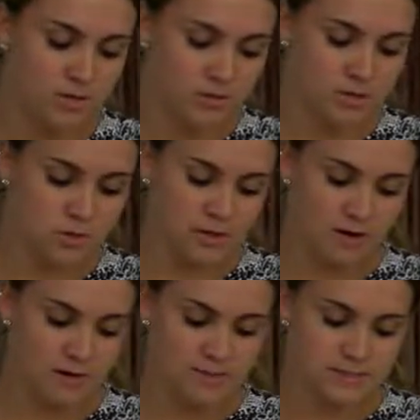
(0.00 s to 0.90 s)
So
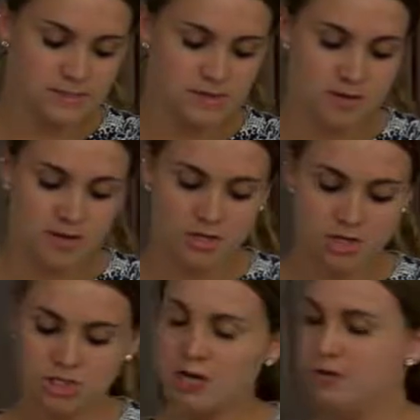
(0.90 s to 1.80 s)
there is
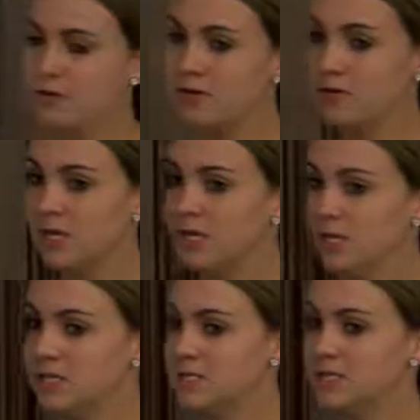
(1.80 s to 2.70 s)
congenital kidney
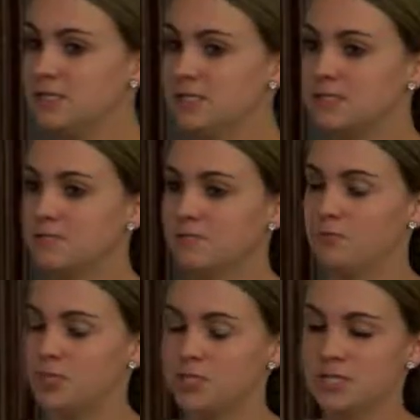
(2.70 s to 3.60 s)
disease,
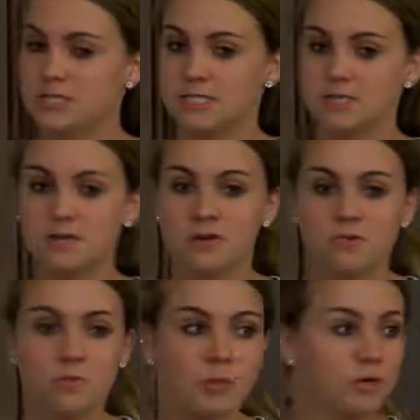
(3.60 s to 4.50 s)
which is
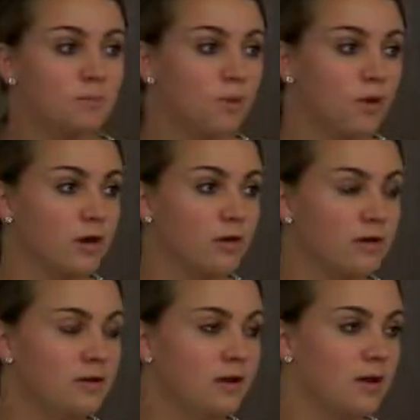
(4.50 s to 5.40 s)
from when you're
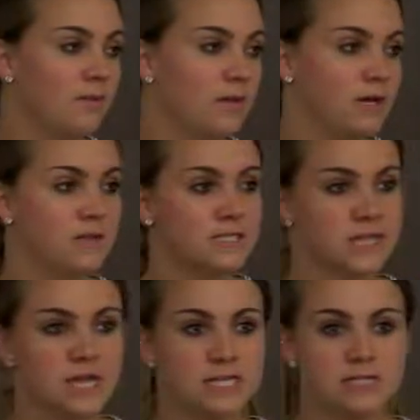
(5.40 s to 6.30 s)
born, and in this
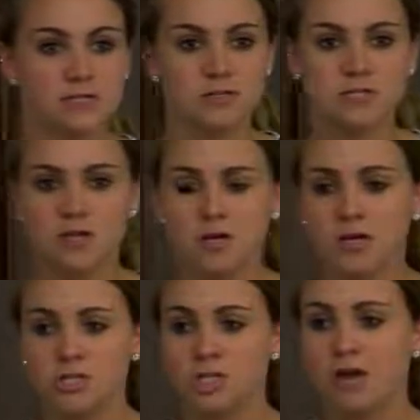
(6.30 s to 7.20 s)
case there's
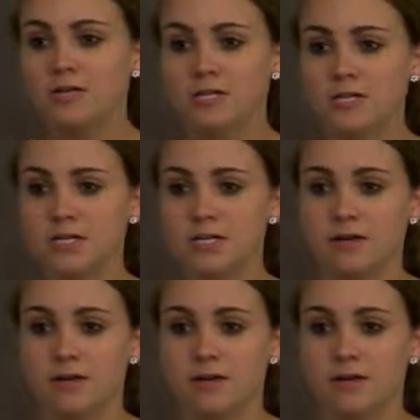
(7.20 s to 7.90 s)
childhood